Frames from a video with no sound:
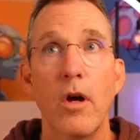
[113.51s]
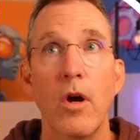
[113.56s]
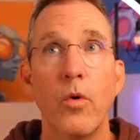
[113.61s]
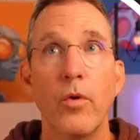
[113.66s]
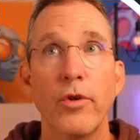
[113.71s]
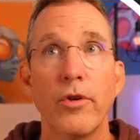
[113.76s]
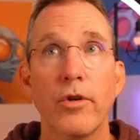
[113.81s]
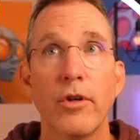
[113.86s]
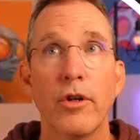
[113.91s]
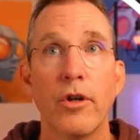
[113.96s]

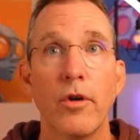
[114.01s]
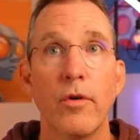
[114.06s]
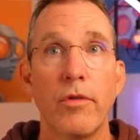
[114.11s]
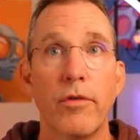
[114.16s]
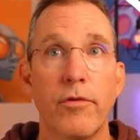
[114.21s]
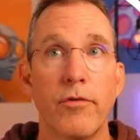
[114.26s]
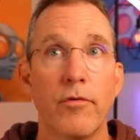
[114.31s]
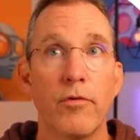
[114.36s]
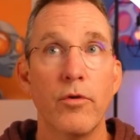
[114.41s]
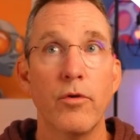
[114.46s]
or you can go
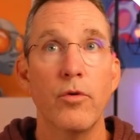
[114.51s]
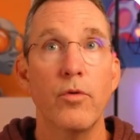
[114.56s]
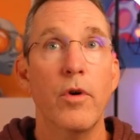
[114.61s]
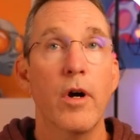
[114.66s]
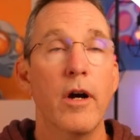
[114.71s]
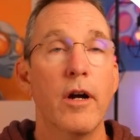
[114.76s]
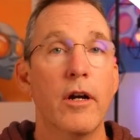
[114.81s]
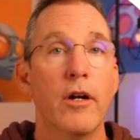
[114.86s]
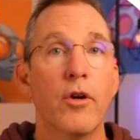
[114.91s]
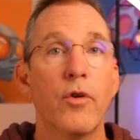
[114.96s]

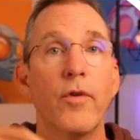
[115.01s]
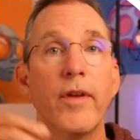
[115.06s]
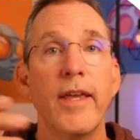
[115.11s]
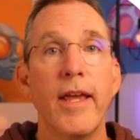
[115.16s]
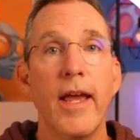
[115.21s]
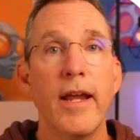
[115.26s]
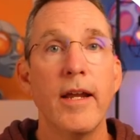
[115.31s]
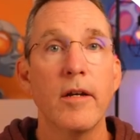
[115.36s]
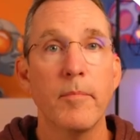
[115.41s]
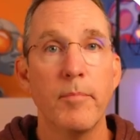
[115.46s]
through a
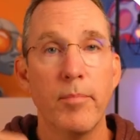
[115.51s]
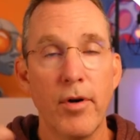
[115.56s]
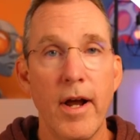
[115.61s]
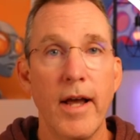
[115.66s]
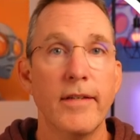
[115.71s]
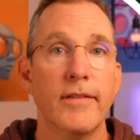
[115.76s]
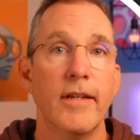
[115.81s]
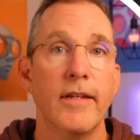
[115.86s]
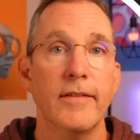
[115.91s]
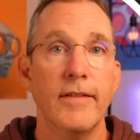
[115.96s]
create
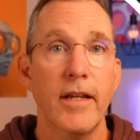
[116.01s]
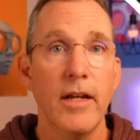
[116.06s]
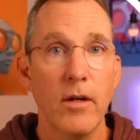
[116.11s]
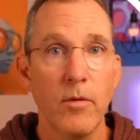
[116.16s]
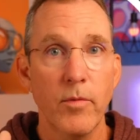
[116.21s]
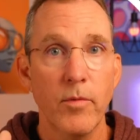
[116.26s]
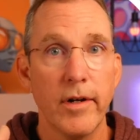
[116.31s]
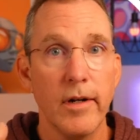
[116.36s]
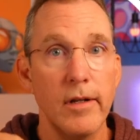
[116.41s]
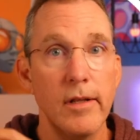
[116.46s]
process
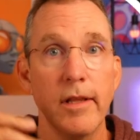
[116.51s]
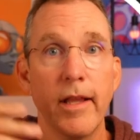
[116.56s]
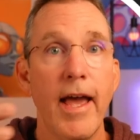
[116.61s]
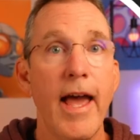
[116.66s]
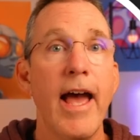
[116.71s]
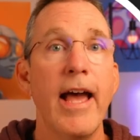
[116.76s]
here where it'll